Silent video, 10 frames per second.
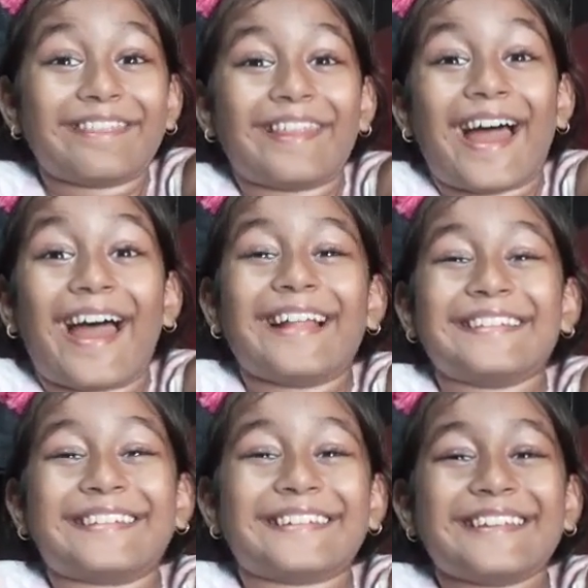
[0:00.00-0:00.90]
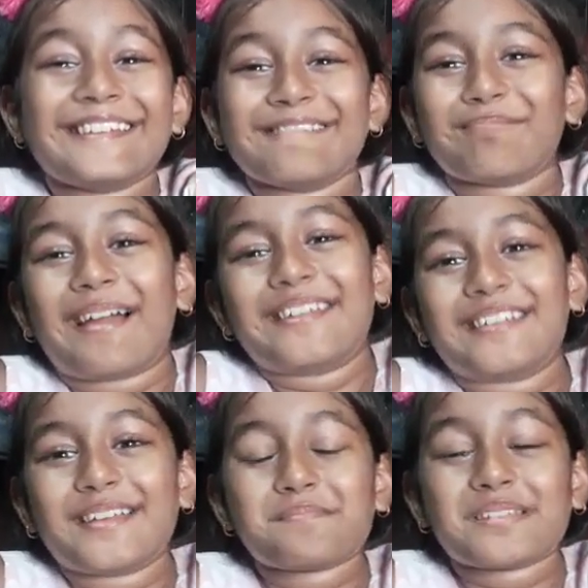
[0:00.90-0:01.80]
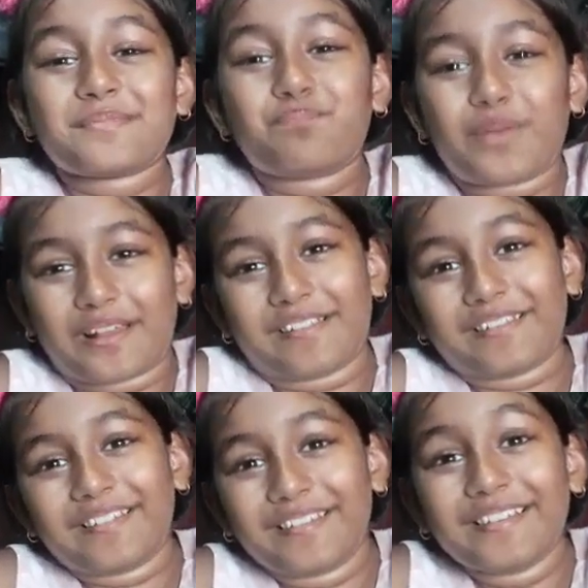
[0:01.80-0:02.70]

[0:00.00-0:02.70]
that my name is Bill.